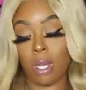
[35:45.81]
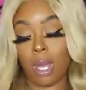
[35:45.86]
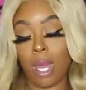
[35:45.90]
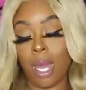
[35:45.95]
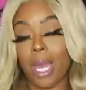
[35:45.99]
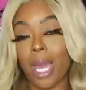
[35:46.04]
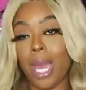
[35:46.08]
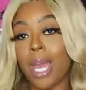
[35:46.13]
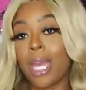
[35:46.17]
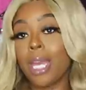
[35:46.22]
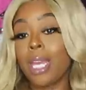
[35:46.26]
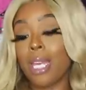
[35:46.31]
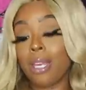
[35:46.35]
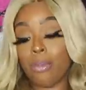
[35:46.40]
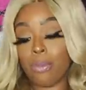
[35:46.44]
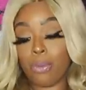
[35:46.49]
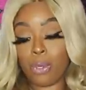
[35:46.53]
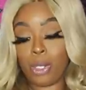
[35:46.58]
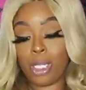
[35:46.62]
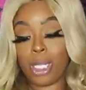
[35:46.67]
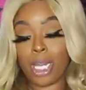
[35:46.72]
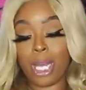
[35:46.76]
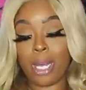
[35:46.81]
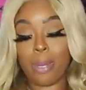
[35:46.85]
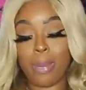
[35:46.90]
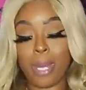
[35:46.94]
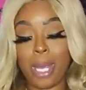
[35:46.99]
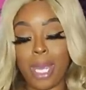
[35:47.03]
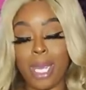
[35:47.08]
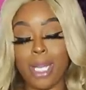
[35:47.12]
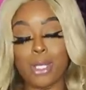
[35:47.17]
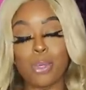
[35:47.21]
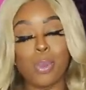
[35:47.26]
I got everyday
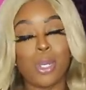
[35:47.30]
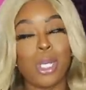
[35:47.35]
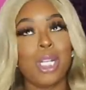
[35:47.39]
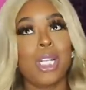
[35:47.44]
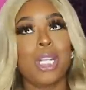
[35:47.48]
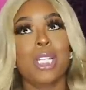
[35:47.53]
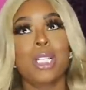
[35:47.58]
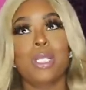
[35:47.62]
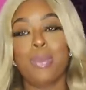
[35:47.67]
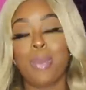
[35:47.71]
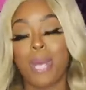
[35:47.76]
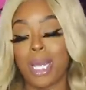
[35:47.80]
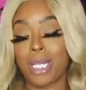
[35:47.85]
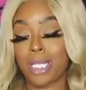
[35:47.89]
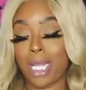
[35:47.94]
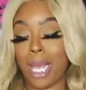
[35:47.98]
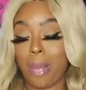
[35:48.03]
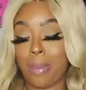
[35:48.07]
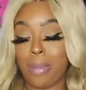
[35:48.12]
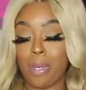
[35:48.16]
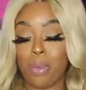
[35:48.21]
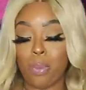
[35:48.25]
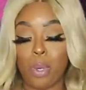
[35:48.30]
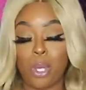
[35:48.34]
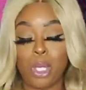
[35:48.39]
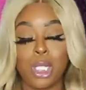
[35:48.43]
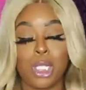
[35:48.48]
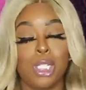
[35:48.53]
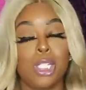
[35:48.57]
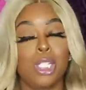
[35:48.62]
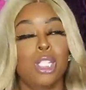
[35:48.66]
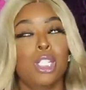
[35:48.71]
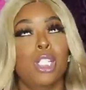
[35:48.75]
bags. One of these bags I've been
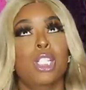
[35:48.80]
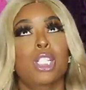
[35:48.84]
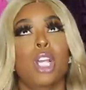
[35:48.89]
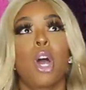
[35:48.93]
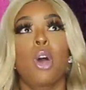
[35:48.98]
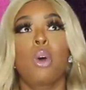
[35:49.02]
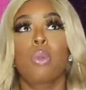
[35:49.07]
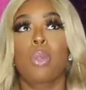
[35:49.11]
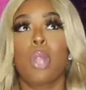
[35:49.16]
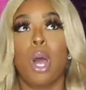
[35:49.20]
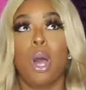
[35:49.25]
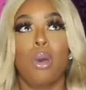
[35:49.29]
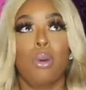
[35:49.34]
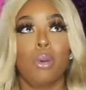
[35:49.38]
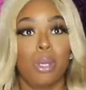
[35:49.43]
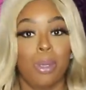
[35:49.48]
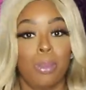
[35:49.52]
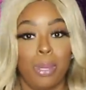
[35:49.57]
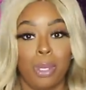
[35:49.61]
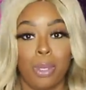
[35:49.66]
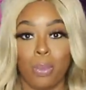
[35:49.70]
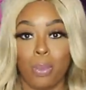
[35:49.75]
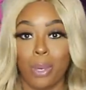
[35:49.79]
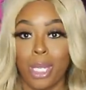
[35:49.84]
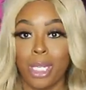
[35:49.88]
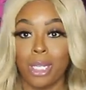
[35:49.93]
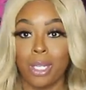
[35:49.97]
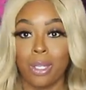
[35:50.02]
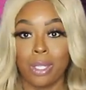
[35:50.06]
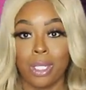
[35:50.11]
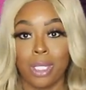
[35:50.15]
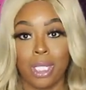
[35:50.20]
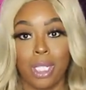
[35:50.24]
wanting so long and been
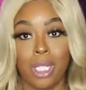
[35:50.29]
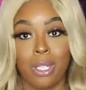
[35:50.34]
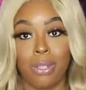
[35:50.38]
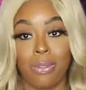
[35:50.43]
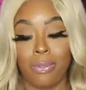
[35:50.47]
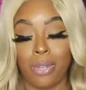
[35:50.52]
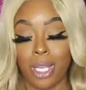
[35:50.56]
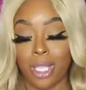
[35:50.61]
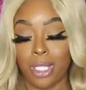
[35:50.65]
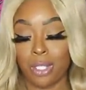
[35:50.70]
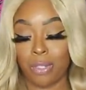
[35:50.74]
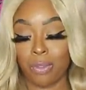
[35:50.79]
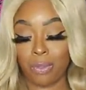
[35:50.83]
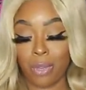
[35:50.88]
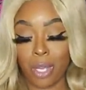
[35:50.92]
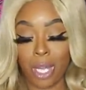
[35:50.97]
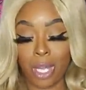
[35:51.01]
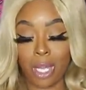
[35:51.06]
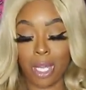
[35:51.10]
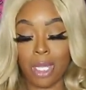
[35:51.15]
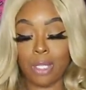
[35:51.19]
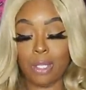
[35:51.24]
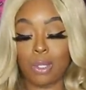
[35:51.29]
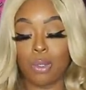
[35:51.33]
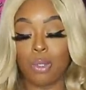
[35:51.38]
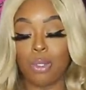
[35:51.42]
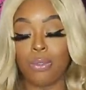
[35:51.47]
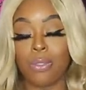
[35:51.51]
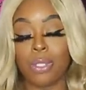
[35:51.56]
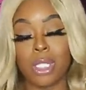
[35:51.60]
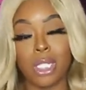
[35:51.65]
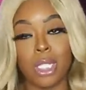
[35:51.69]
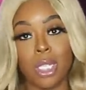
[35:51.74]
waiting on it to hit Fashionphile because
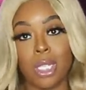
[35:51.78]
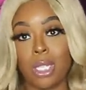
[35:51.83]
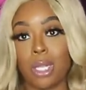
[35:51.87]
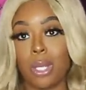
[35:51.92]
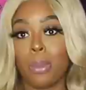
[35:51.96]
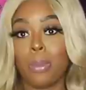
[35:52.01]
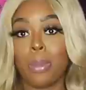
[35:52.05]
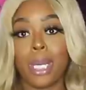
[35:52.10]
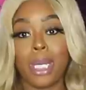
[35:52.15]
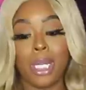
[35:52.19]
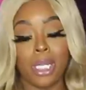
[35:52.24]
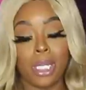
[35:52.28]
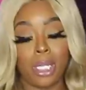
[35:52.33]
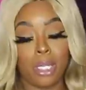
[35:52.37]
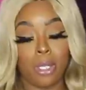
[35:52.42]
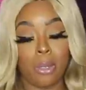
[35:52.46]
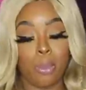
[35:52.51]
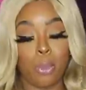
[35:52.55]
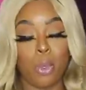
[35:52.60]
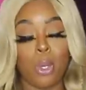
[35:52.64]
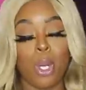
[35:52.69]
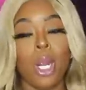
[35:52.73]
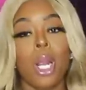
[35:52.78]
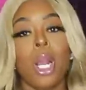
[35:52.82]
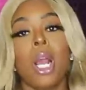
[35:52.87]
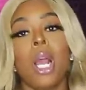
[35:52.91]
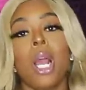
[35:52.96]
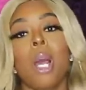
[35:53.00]
Louis Vuitton don't make it anymore.